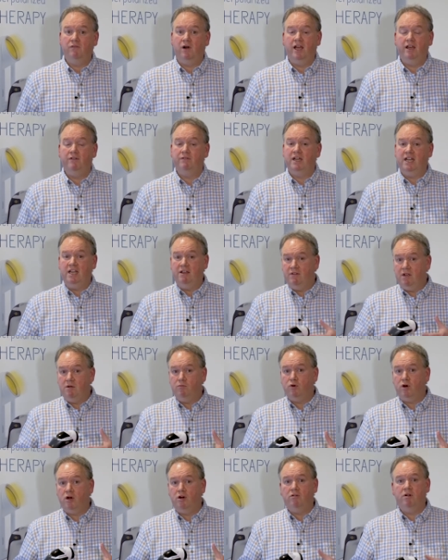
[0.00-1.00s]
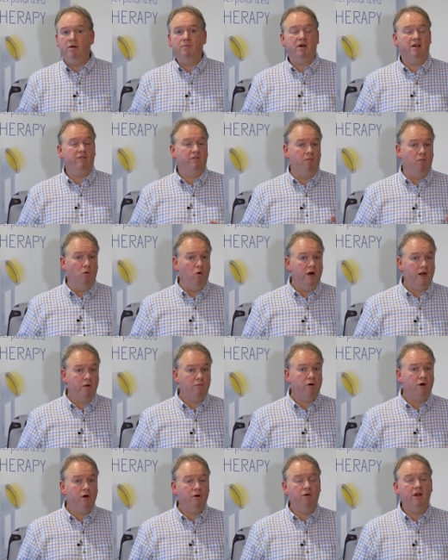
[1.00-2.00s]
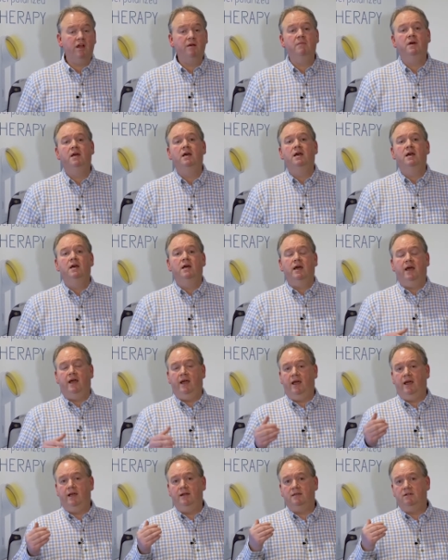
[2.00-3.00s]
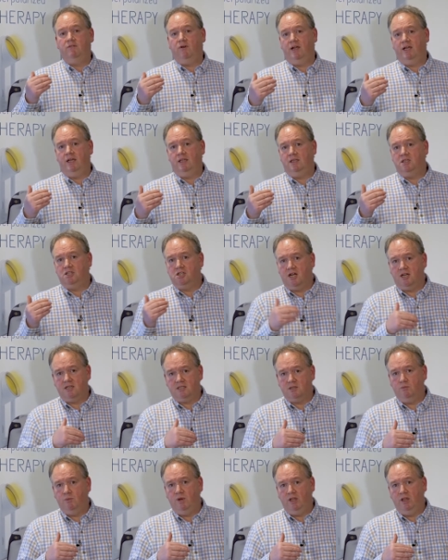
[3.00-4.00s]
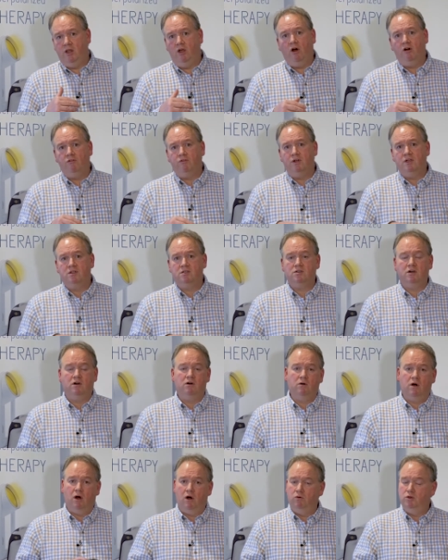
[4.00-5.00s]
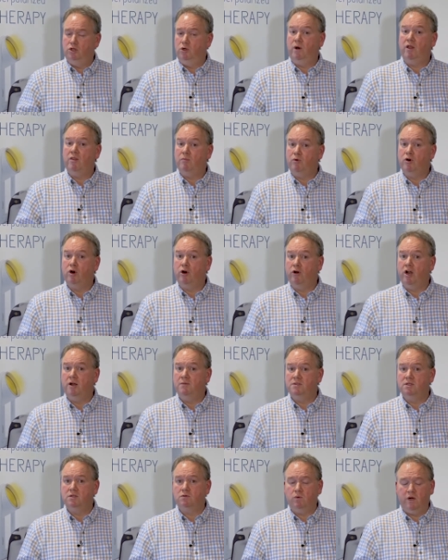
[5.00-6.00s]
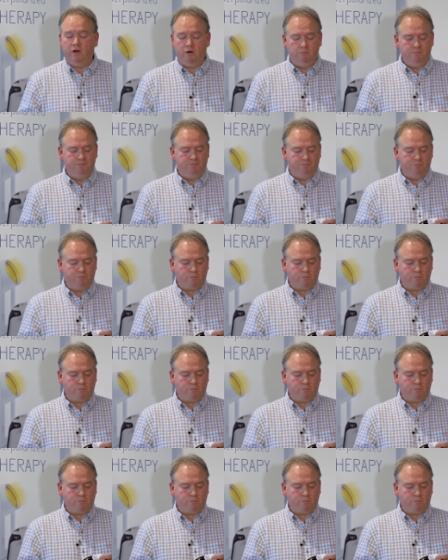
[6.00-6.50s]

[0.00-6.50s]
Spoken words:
I have an evening program, I have a morning program, and if I get the chance to be in the office, I'll do other programs as well.